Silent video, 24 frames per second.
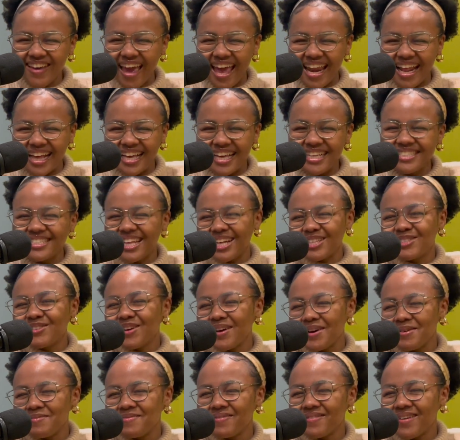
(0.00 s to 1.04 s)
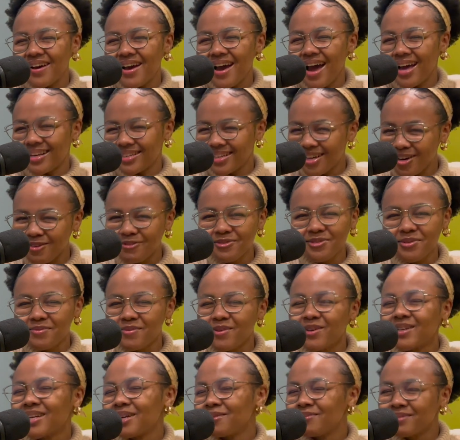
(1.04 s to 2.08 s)
And I guess that's why I'm
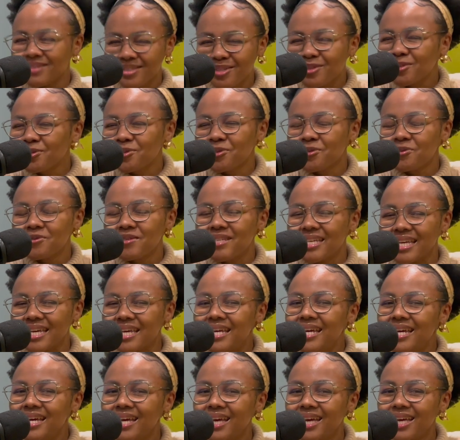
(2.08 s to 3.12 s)
uncomfortable and I'm still shooting,